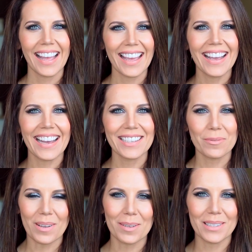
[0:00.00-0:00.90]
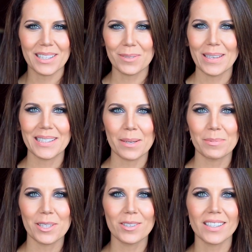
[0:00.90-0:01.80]
Hey guys, welcome to this week's
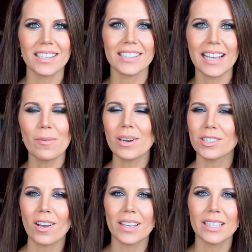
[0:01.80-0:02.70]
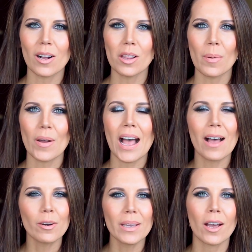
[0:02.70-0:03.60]
Tip Tuesday. Today we are talking all about
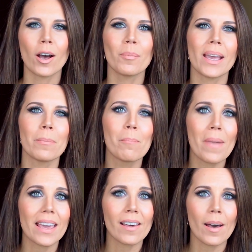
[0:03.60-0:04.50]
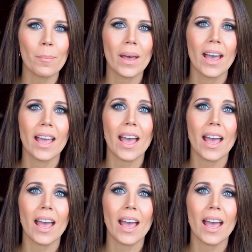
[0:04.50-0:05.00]
how to become a makeup